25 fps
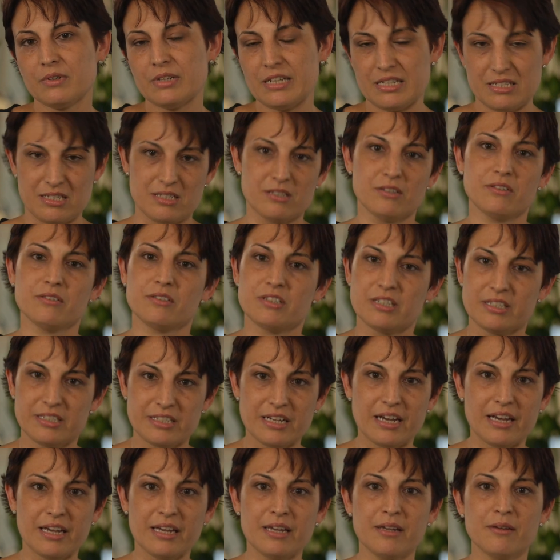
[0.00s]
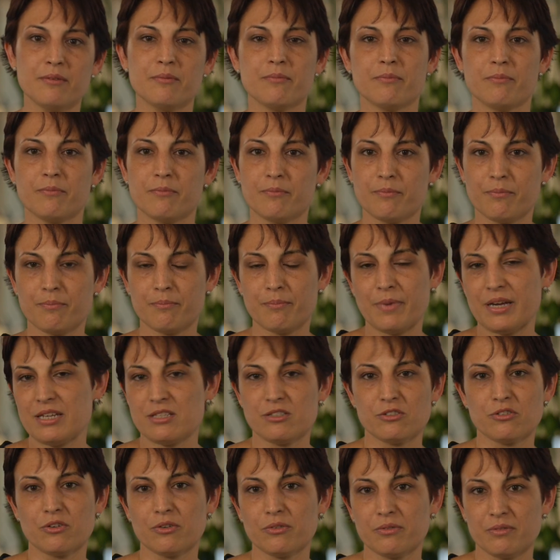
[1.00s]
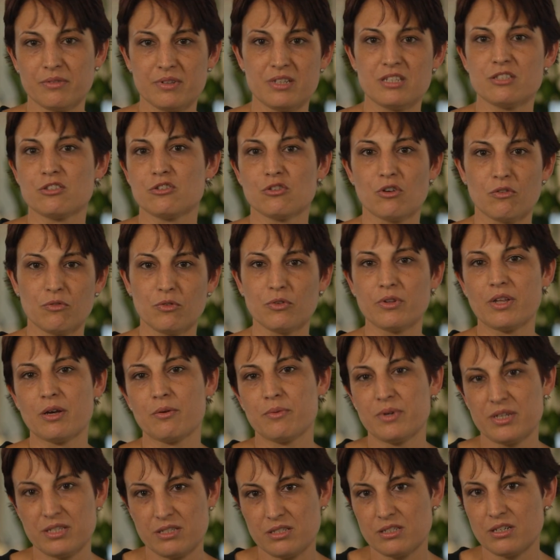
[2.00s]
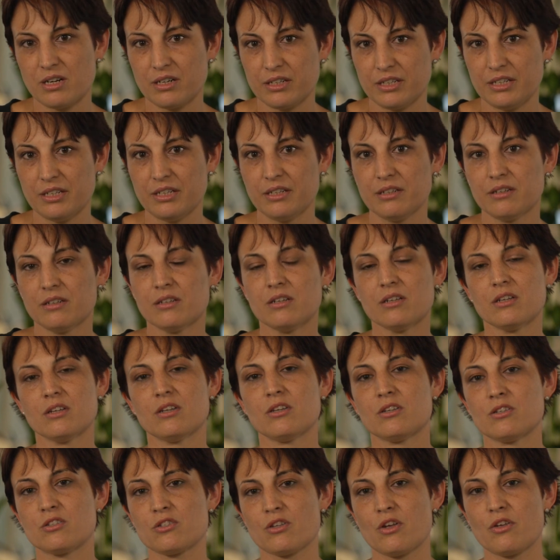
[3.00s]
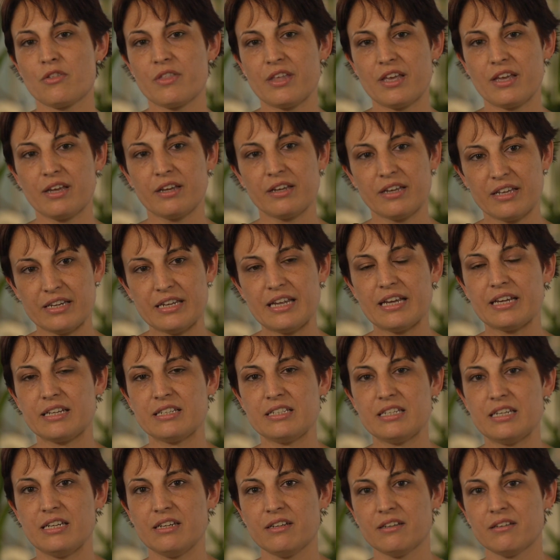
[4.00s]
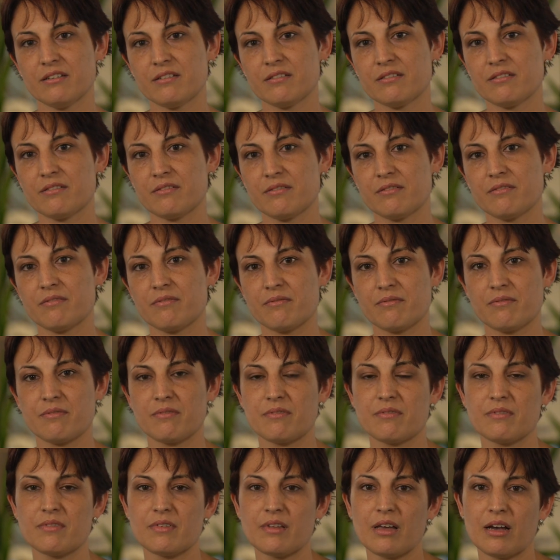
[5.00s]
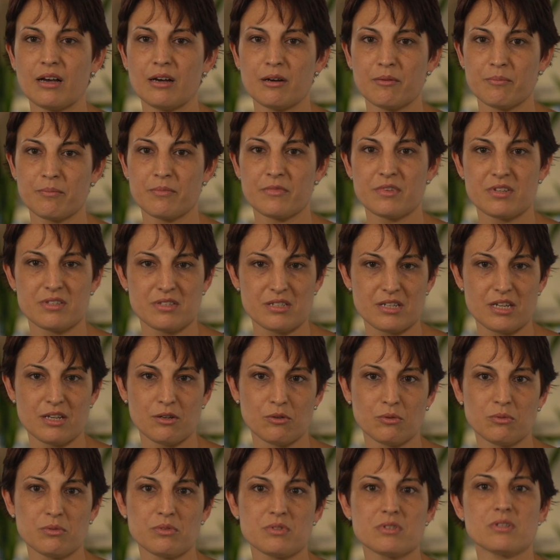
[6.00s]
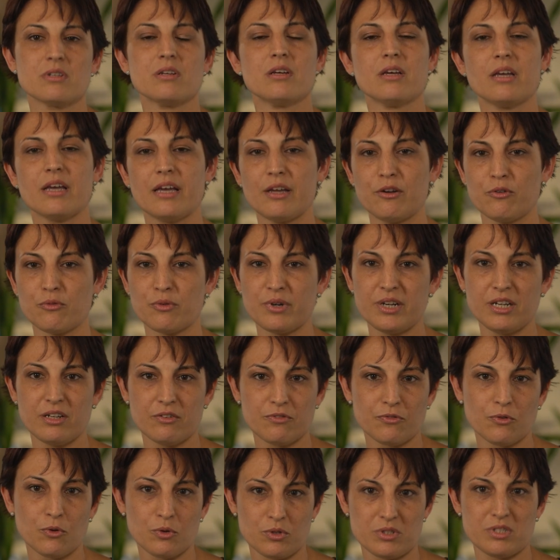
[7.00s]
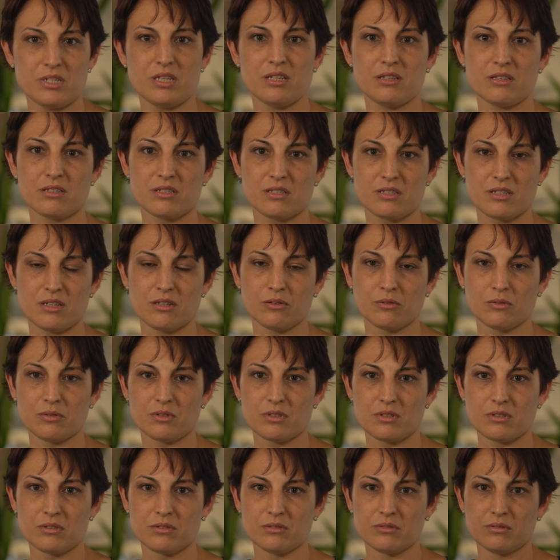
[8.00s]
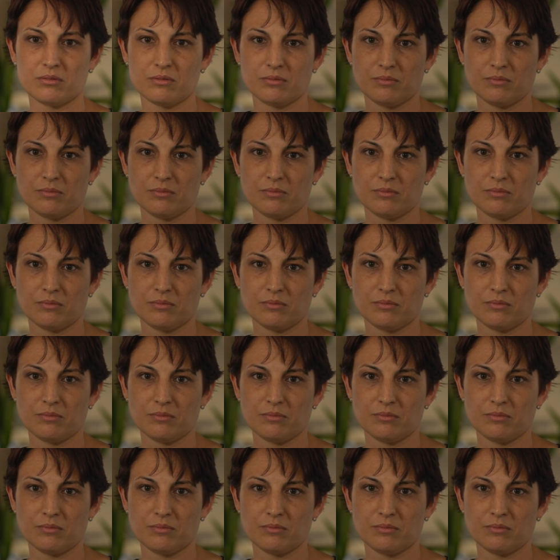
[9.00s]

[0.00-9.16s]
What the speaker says: lesson today based on this novel that we're studying. So they're connecting the skills and reinforcing the skills.